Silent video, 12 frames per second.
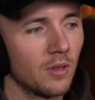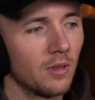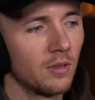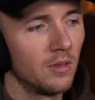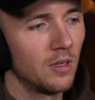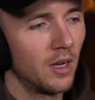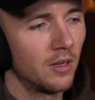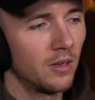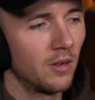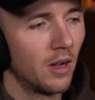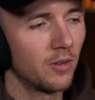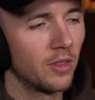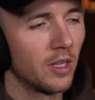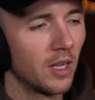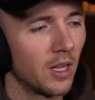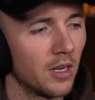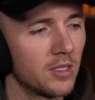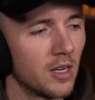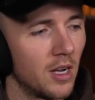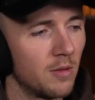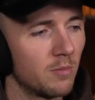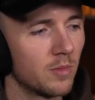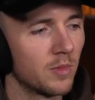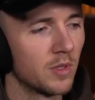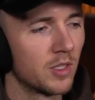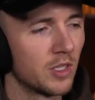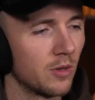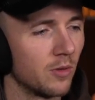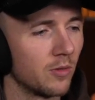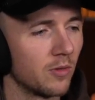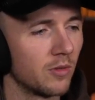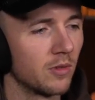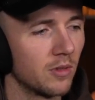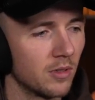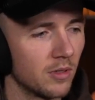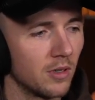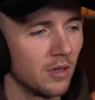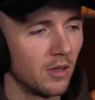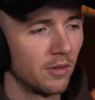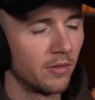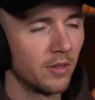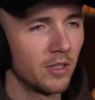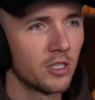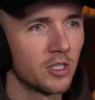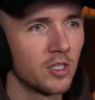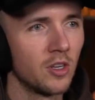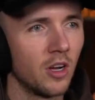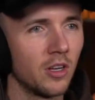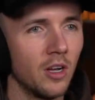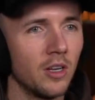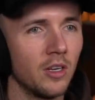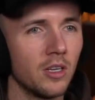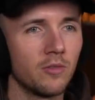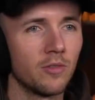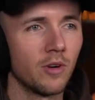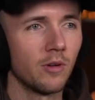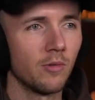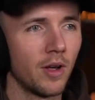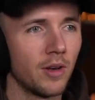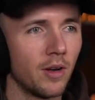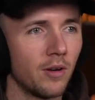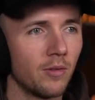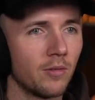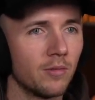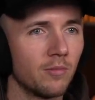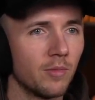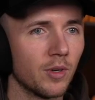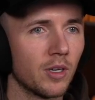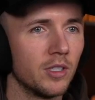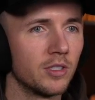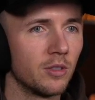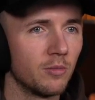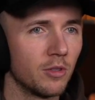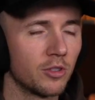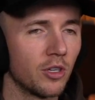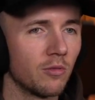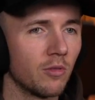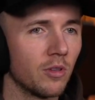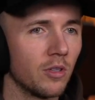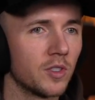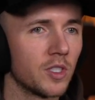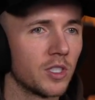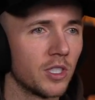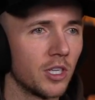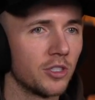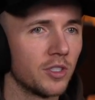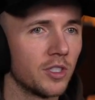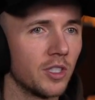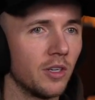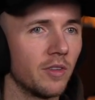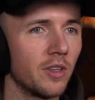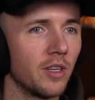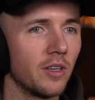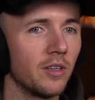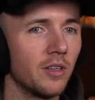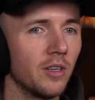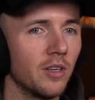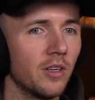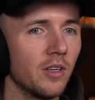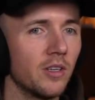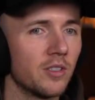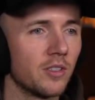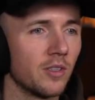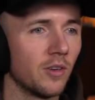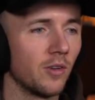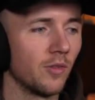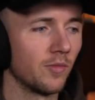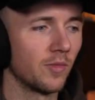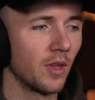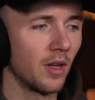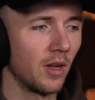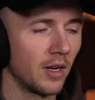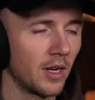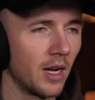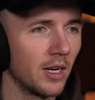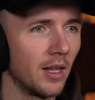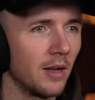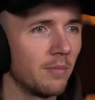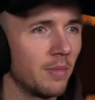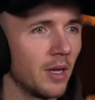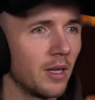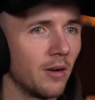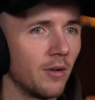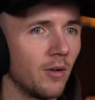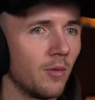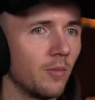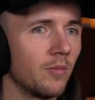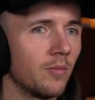Yeah, I don't think anytime soon. I think there's just not a need for it right now because I'm not trying to run loads of sessions and everything. So I kind of like being at home.